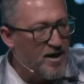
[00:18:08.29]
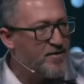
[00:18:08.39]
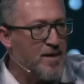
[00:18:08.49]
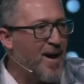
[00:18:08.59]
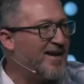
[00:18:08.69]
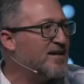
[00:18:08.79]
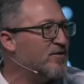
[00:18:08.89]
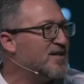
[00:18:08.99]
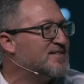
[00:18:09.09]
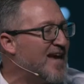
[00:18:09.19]
They might
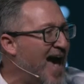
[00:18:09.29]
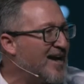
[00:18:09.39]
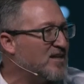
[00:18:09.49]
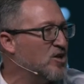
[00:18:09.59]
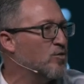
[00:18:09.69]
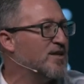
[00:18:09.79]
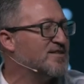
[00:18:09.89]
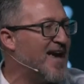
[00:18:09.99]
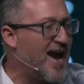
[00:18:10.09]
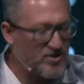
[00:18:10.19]
even attack you and
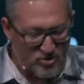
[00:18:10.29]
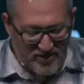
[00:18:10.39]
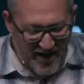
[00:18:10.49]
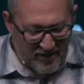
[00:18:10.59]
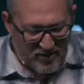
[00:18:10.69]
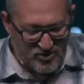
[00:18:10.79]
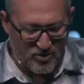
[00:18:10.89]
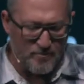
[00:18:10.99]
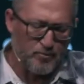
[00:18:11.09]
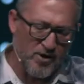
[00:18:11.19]
attack your
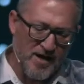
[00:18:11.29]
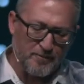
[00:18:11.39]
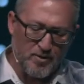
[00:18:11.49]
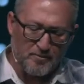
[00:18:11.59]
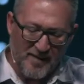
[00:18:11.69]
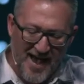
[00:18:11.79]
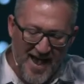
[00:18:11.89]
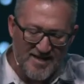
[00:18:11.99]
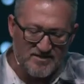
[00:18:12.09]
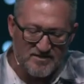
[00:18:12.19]
character and bring up your
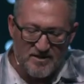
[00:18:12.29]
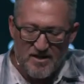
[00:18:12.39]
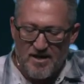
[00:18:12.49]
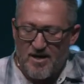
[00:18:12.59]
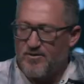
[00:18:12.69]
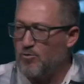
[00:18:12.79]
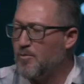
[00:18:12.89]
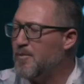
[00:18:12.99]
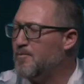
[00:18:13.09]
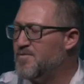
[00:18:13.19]
past there will be,